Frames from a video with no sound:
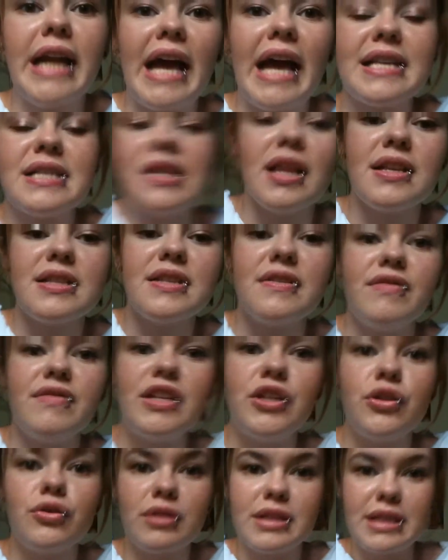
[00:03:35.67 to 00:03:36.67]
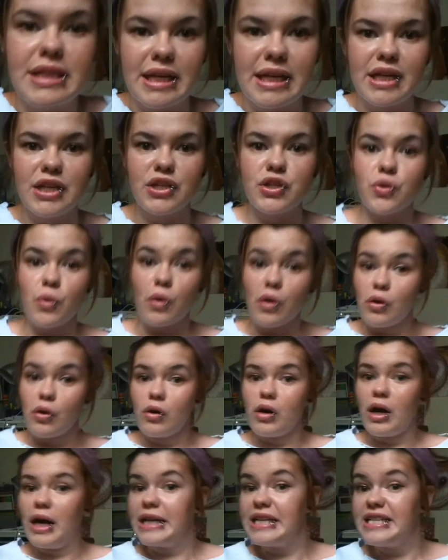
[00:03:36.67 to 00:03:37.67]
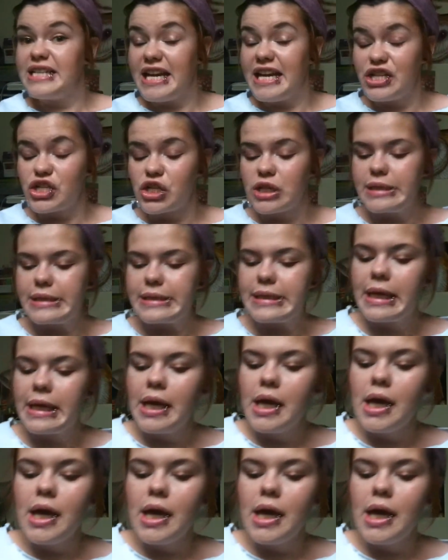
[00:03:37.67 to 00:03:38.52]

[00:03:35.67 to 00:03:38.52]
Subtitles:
It has lots of interesting historical connotations.